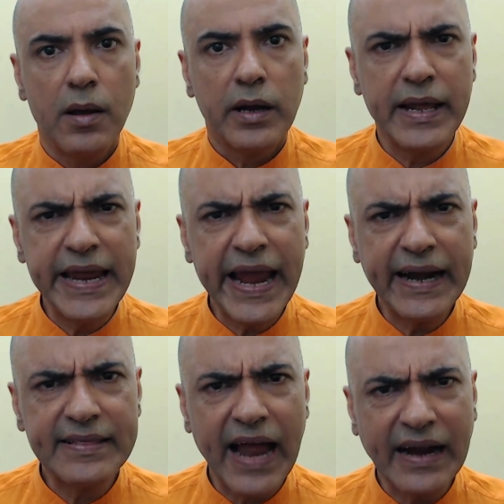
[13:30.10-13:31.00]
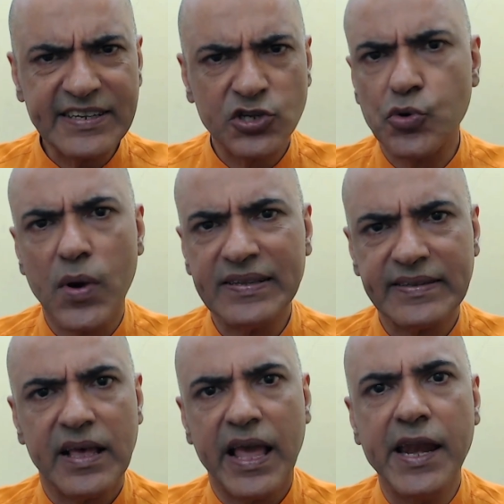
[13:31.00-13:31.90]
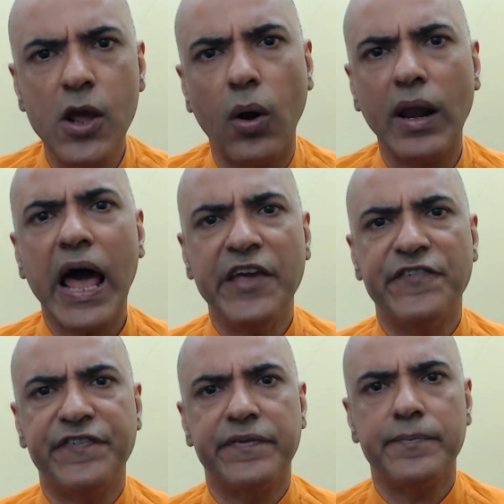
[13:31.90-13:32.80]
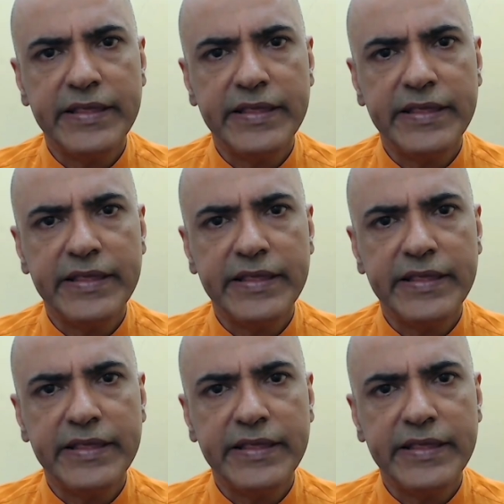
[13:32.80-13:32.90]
create that stress in your life.